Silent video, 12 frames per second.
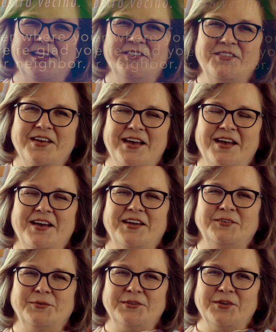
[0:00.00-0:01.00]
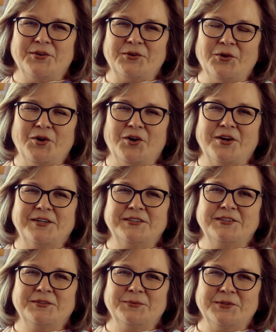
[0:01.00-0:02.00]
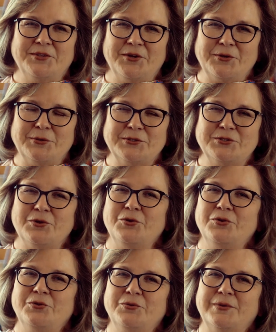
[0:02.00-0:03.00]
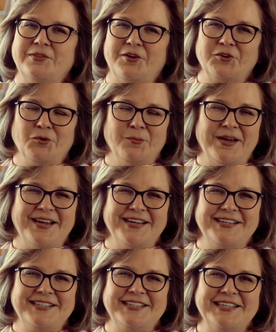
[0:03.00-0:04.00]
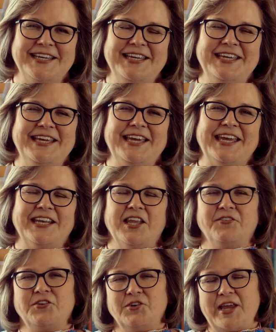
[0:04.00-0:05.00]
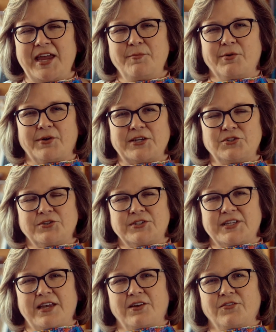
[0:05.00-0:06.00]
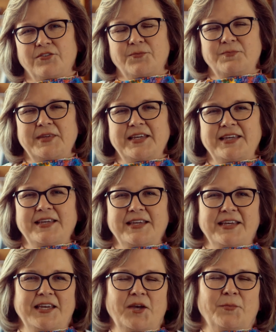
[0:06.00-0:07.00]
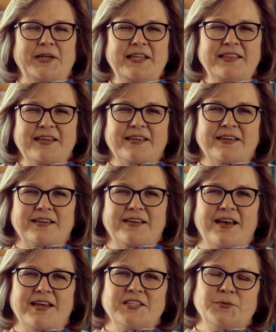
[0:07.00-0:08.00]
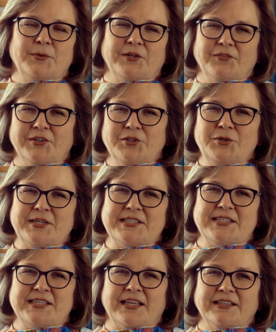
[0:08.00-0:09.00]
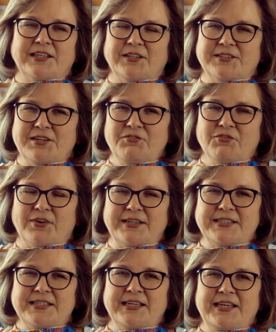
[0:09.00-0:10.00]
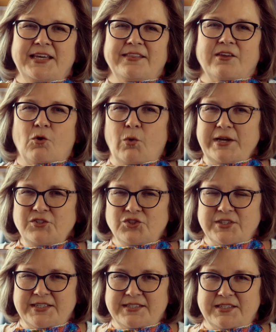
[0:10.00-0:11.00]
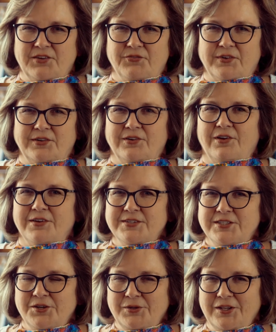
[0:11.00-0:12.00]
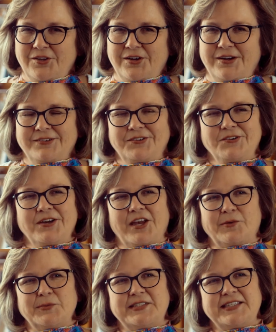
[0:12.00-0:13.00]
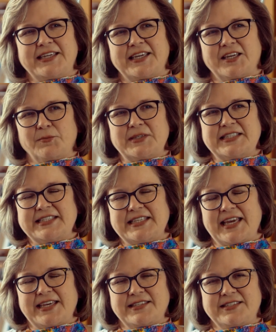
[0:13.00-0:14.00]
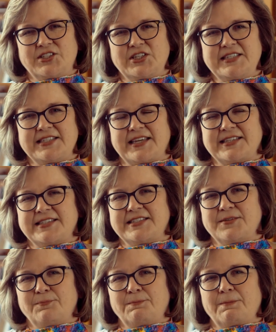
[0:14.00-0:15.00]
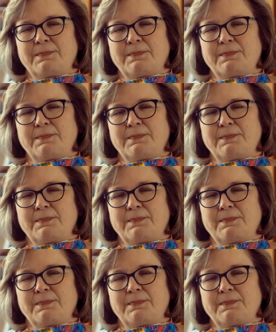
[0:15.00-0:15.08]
love God with all your heart, with all your soul, with all your mind, and love your neighbor as yourself. But in the Gospel of Luke, it's a little different. The question is different. Also, a lawyer comes to him and says, Jesus,